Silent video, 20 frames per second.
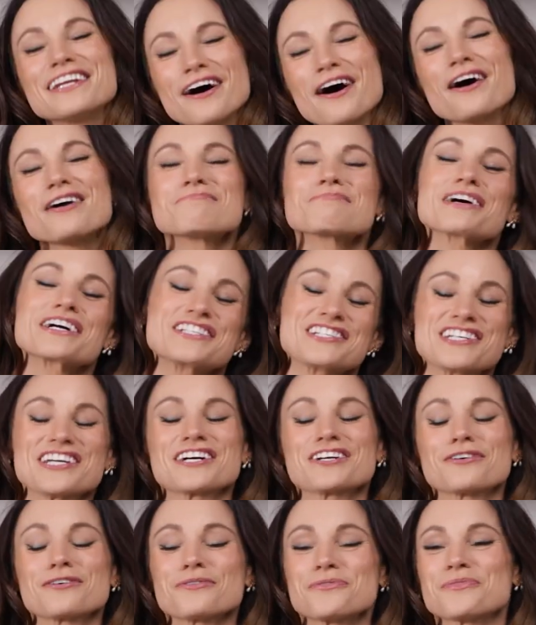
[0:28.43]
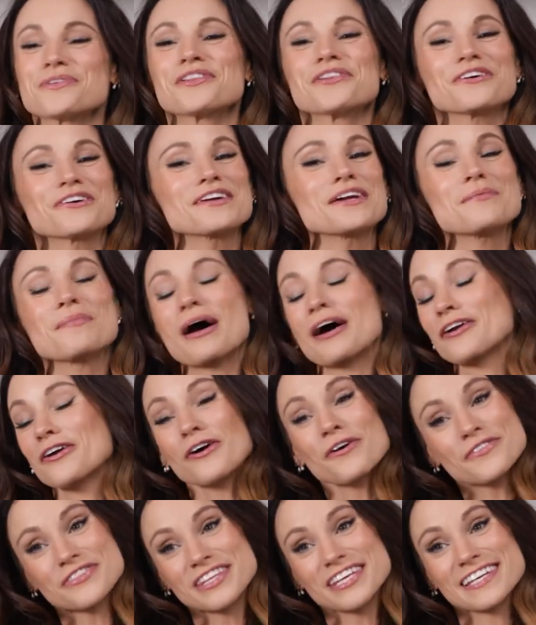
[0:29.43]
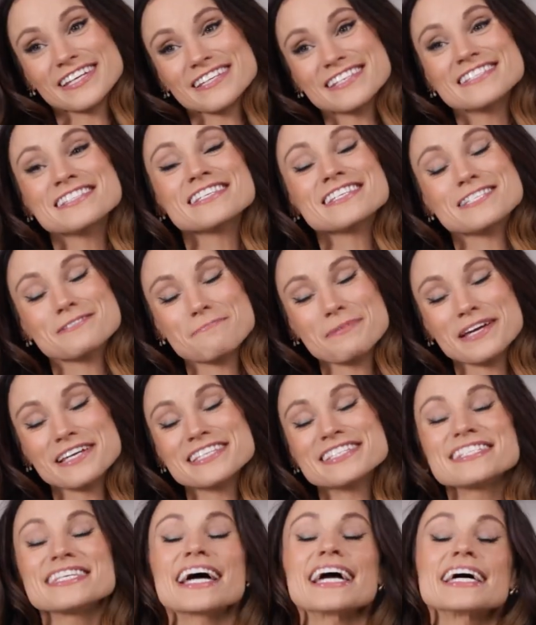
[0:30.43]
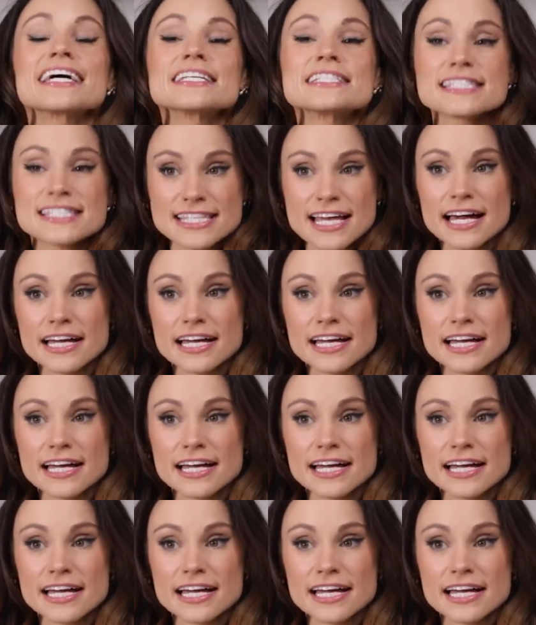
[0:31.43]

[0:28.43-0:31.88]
and on my channel, we learn about all things space and